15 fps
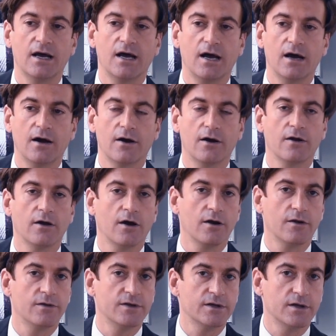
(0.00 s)
are,
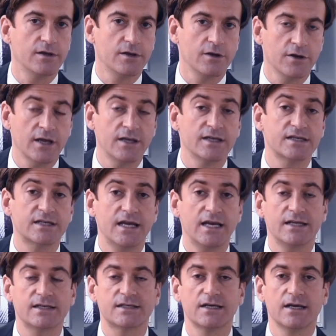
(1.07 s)
are the United
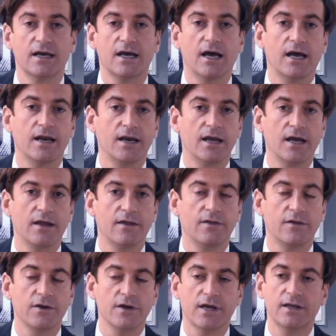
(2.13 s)
States and
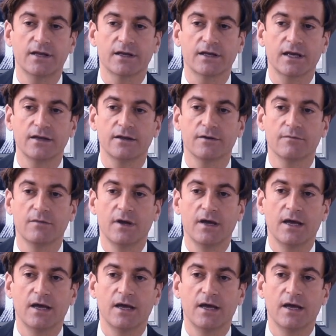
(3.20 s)
the United Kingdom.